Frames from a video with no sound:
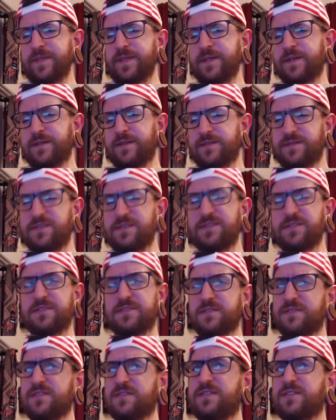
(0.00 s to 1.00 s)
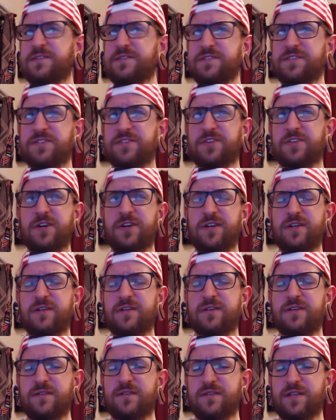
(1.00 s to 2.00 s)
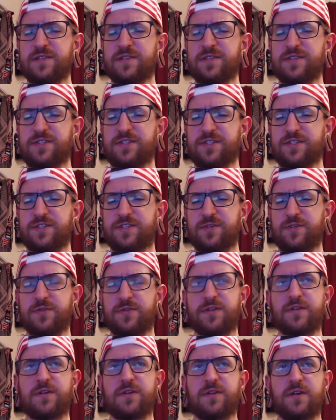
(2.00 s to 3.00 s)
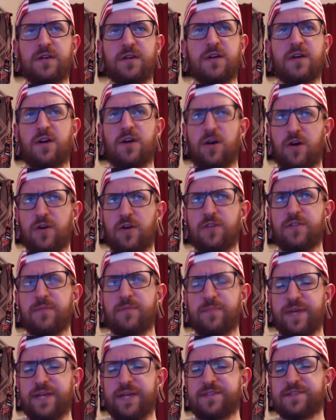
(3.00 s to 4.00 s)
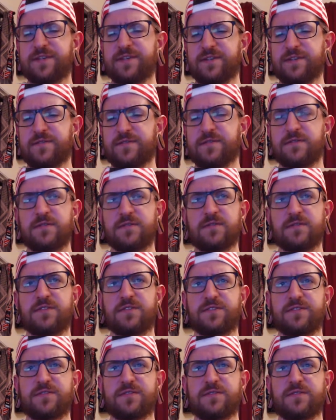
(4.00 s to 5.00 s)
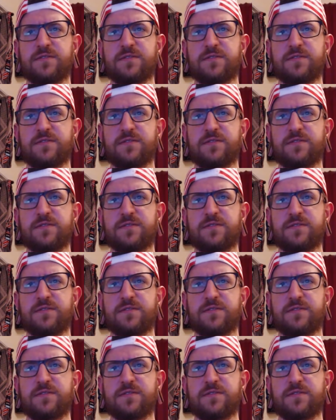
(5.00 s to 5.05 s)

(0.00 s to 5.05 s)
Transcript: 'Cause this is good. This is just doing all the basics. Just